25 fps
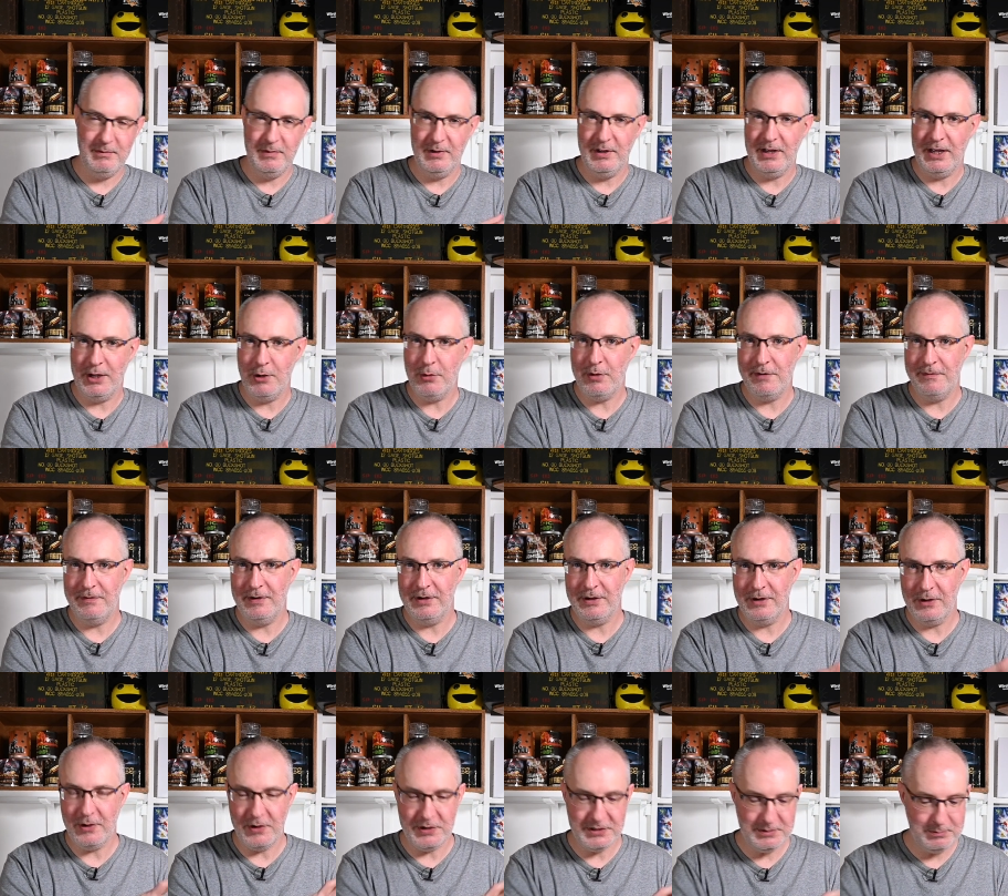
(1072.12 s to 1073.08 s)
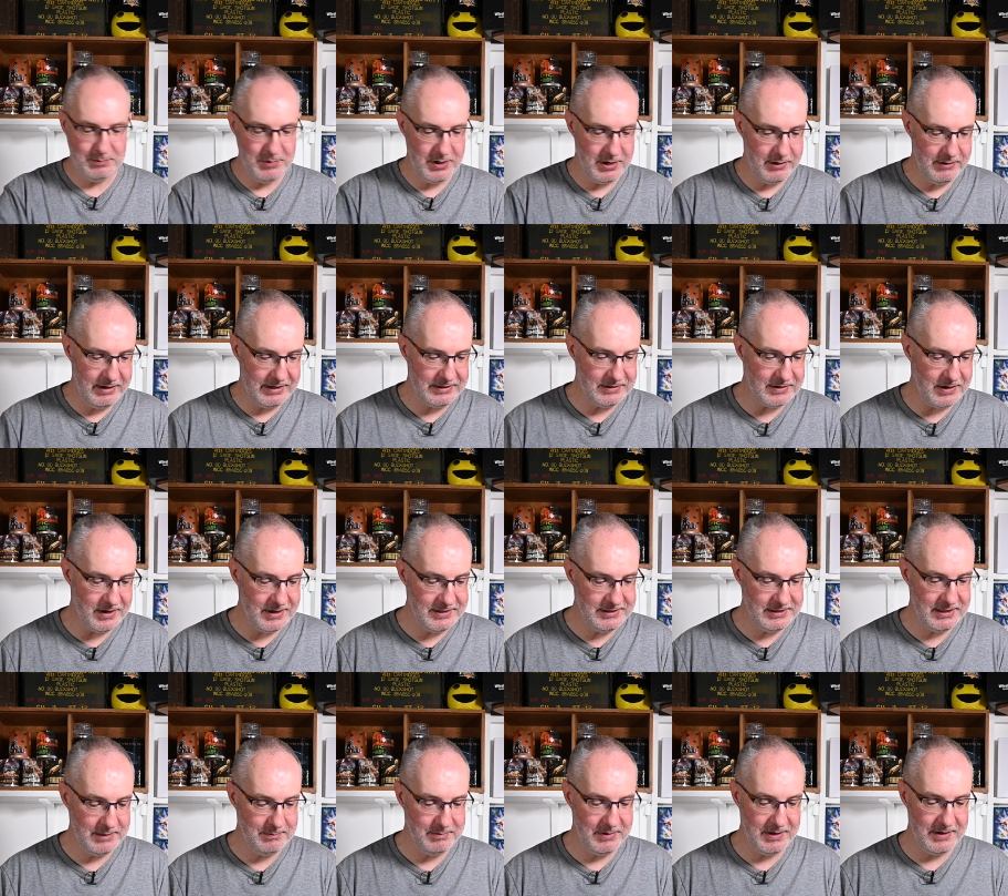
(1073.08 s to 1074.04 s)
equivalent cost per
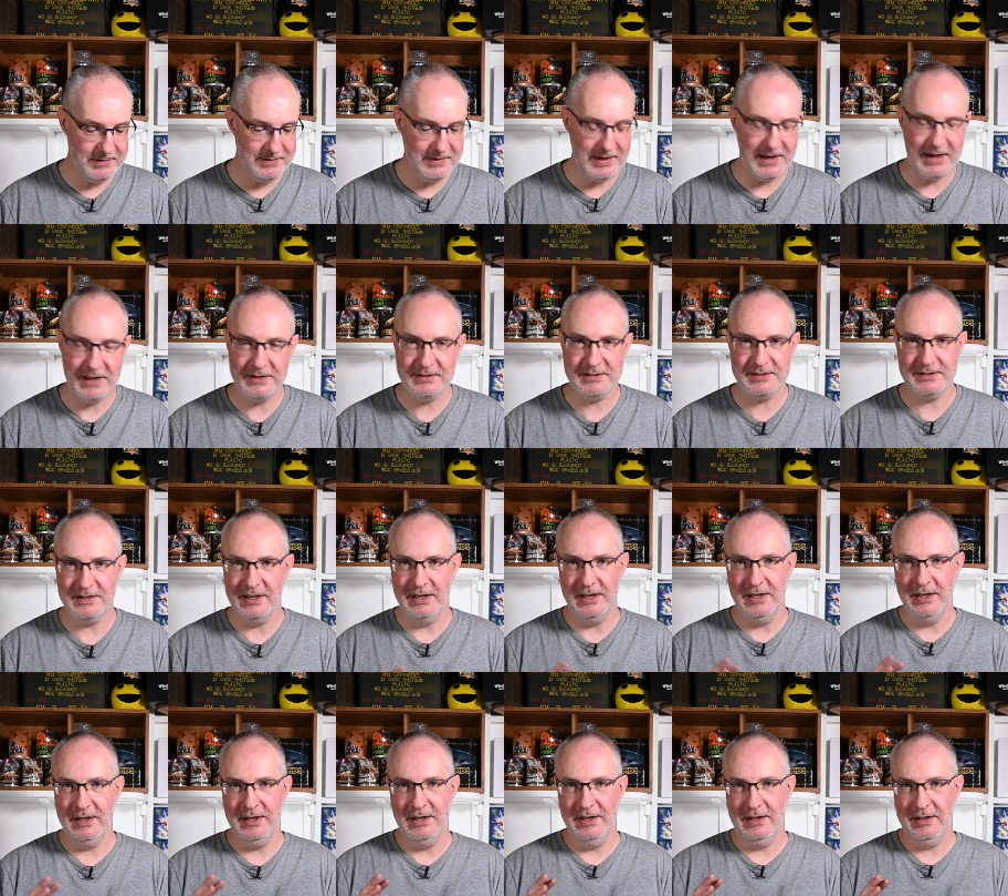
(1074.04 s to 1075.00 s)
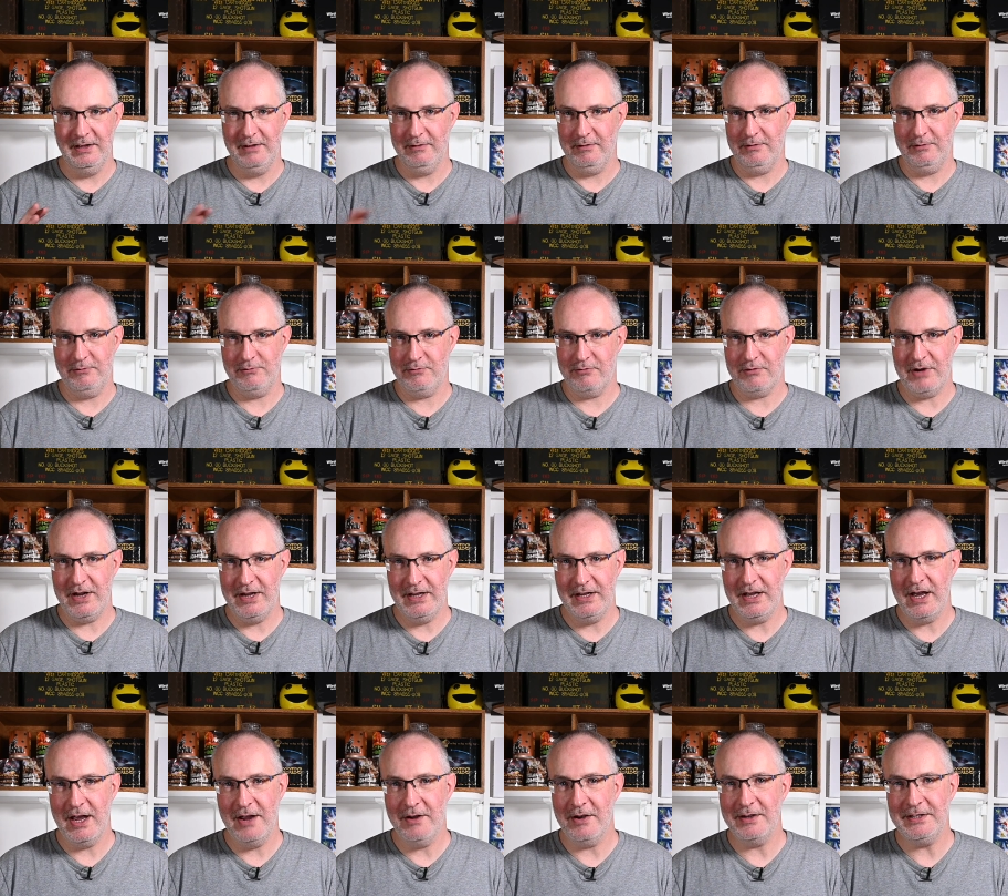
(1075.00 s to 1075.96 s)
igniter, but that's great going.